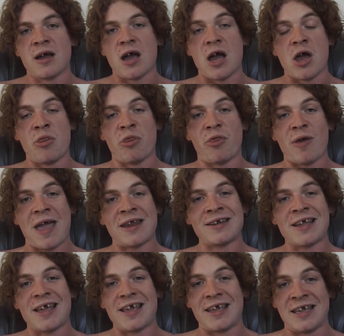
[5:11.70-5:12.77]
and then
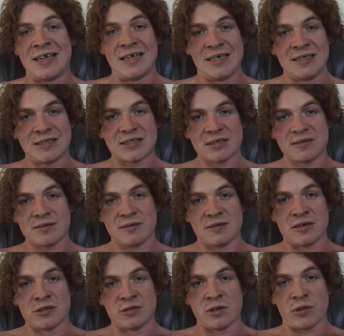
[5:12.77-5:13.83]
eat
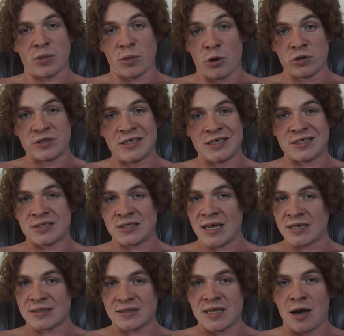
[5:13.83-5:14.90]
at the
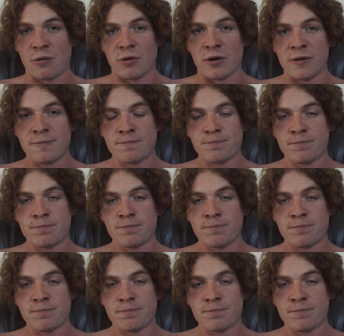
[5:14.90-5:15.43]
36th hour,